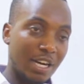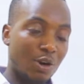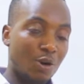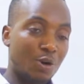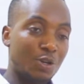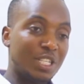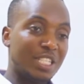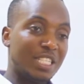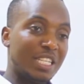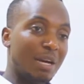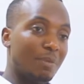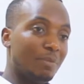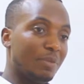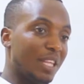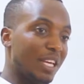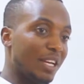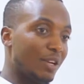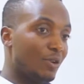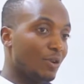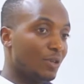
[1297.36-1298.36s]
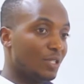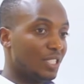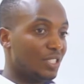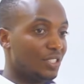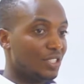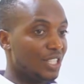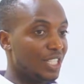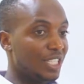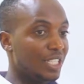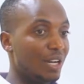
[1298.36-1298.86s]
On some they go
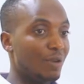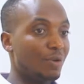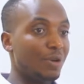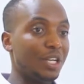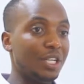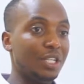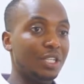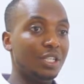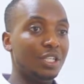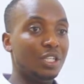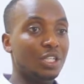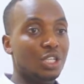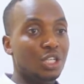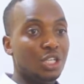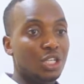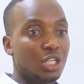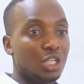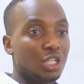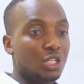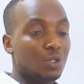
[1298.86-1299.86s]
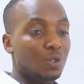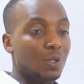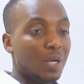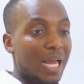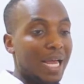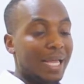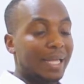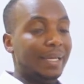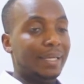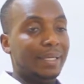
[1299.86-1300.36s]
straight away to
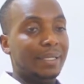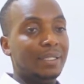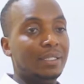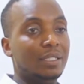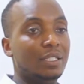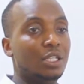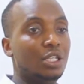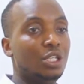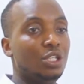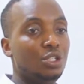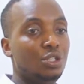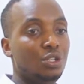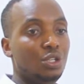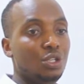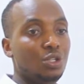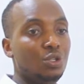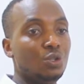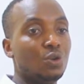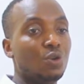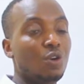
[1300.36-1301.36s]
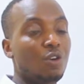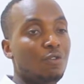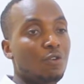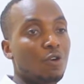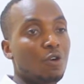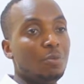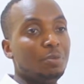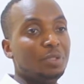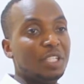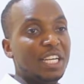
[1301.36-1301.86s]
line, you go
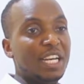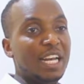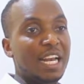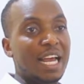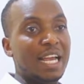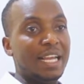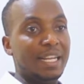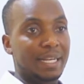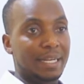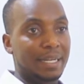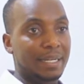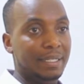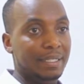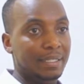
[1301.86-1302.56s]
for option line.